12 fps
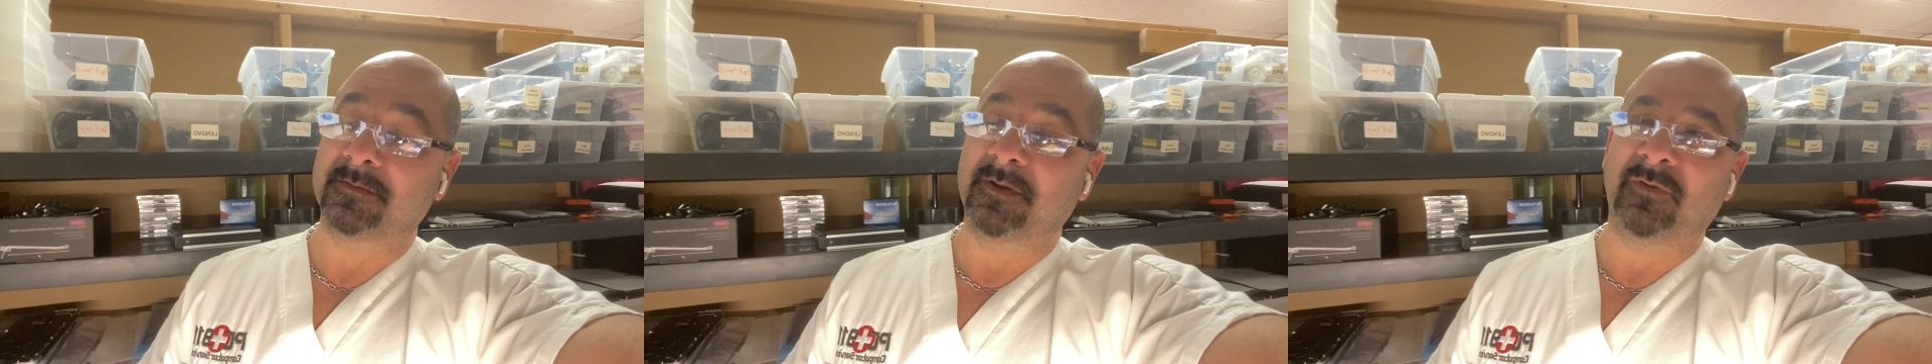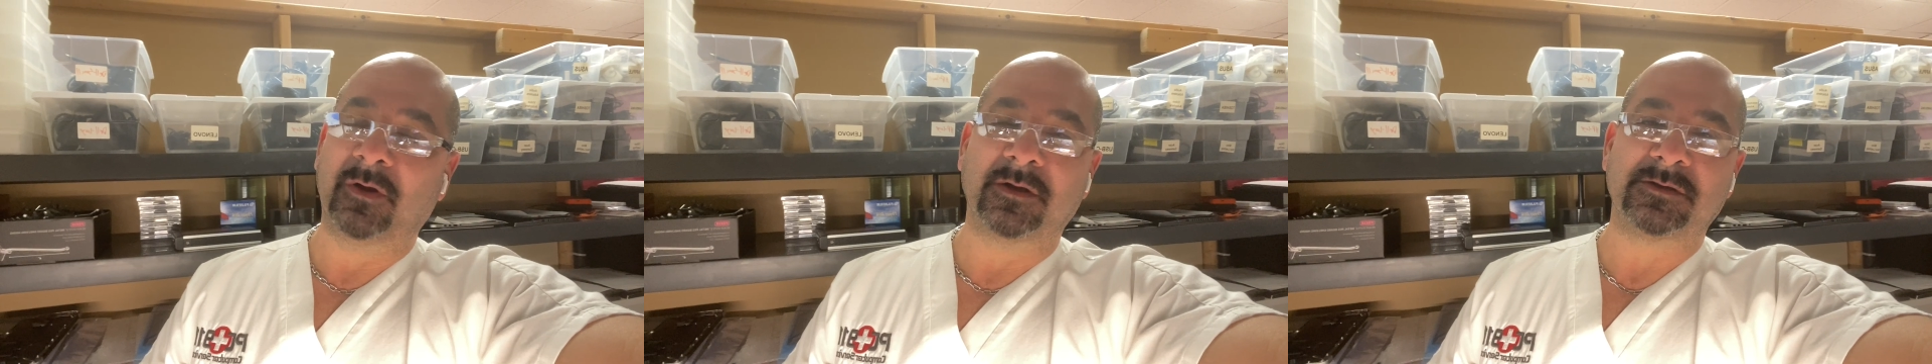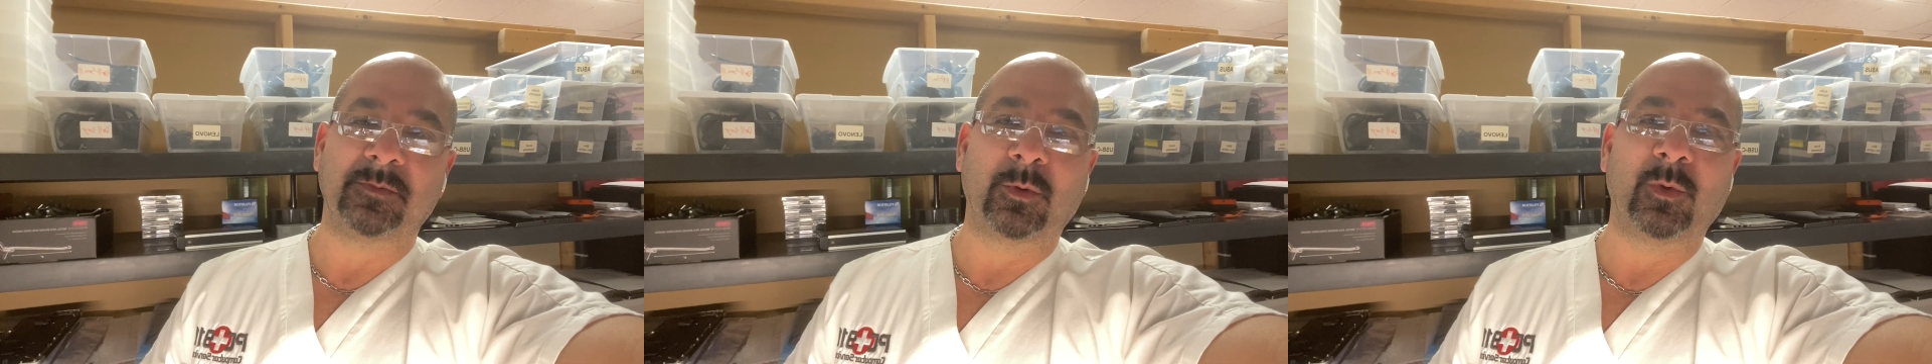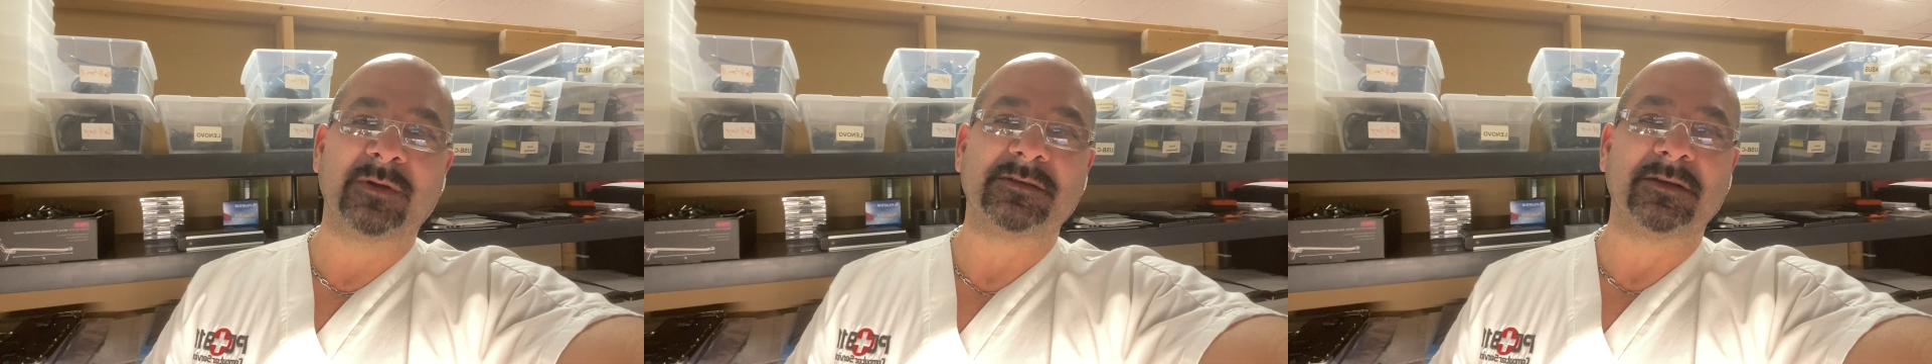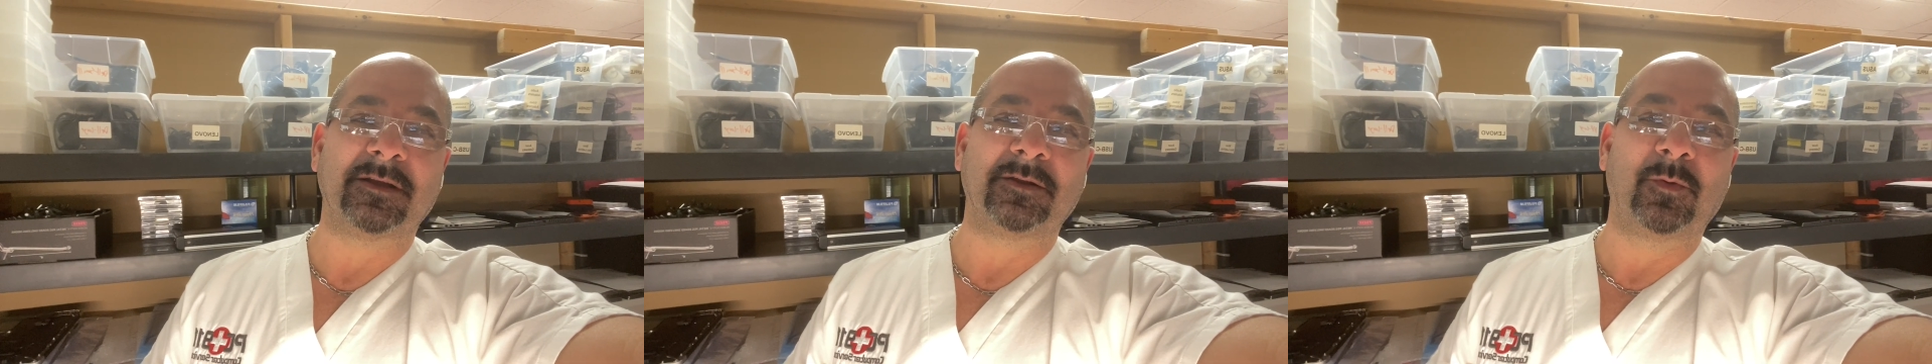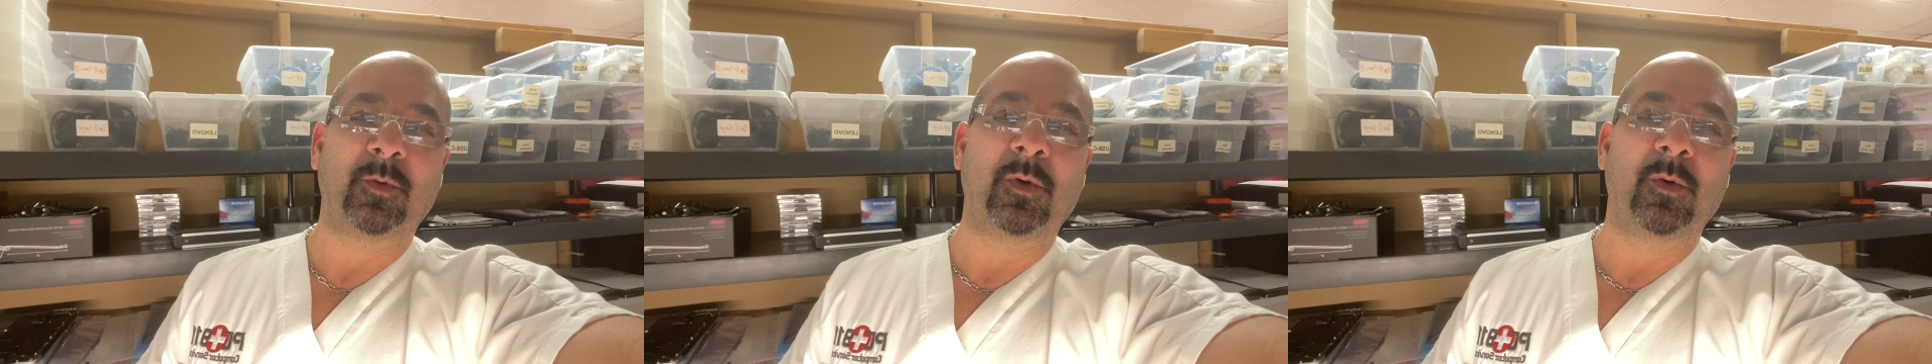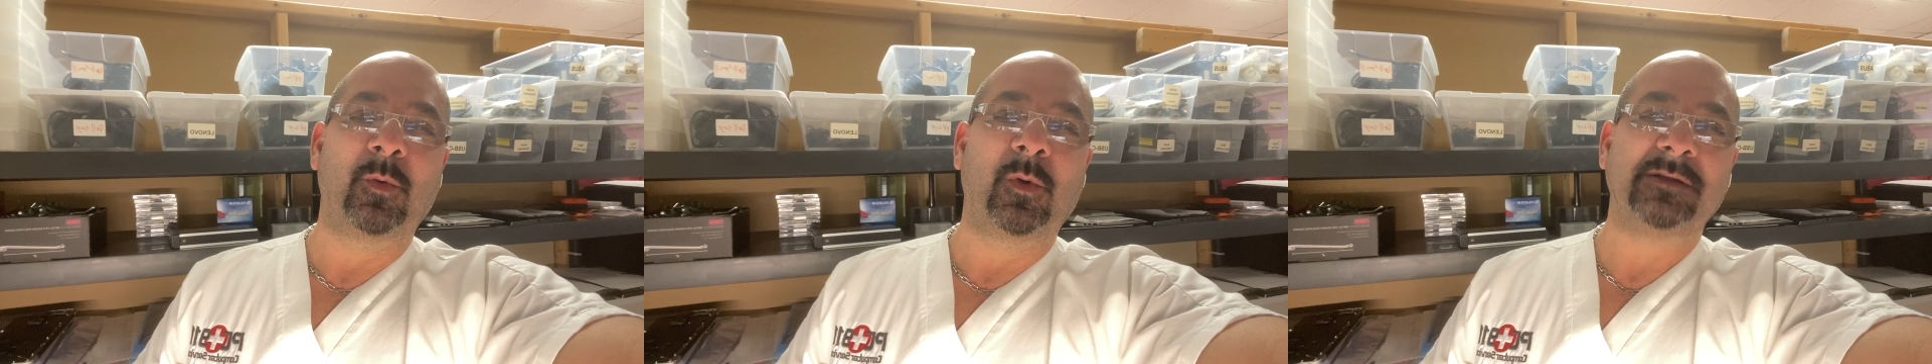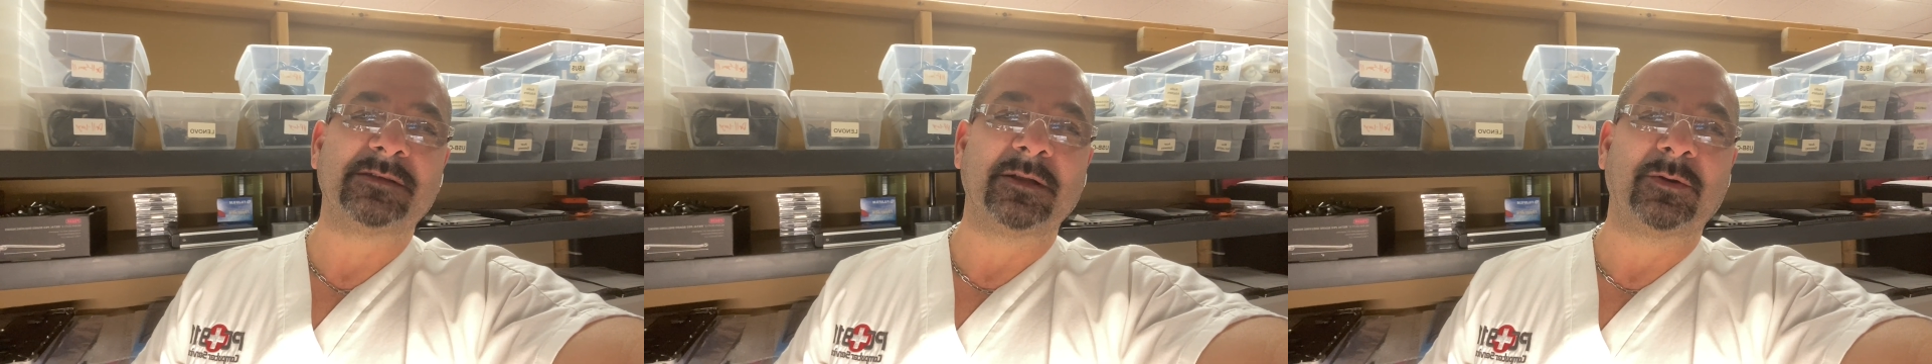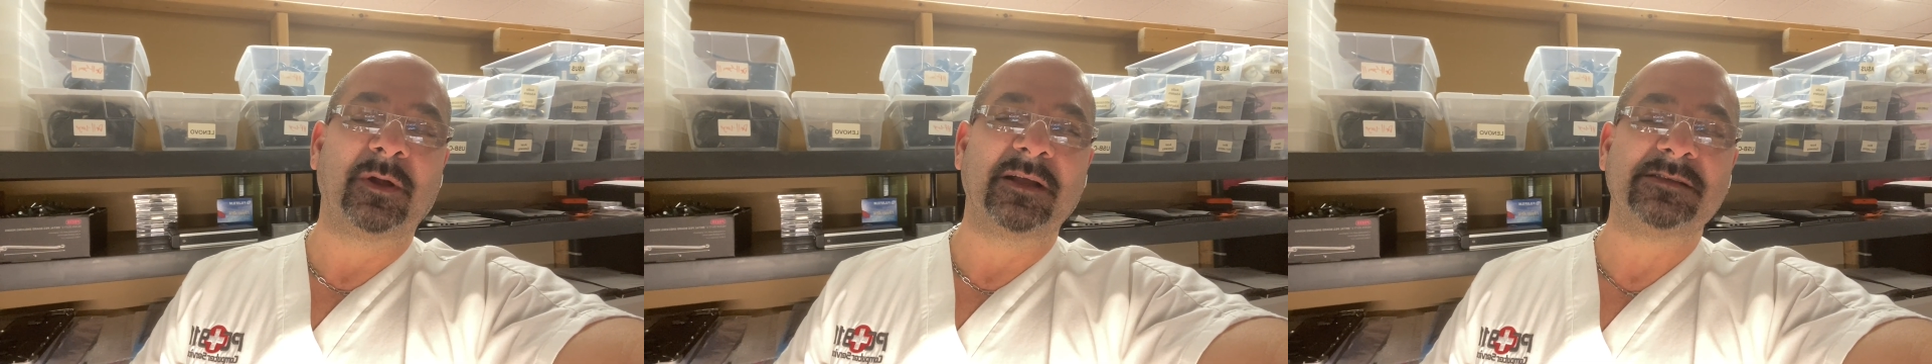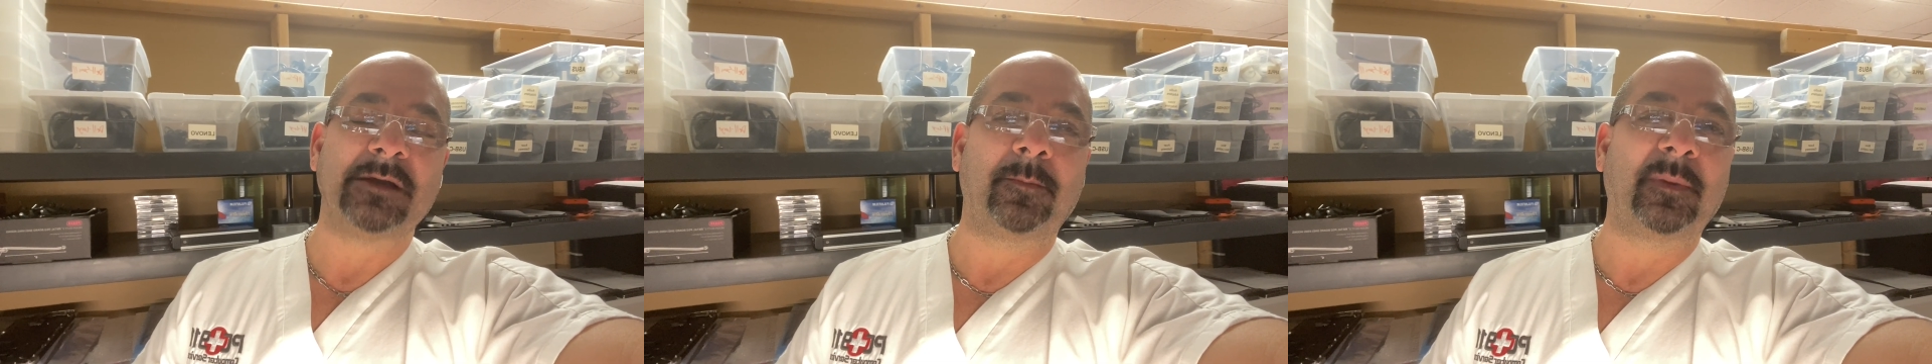every customer wants a little heads up,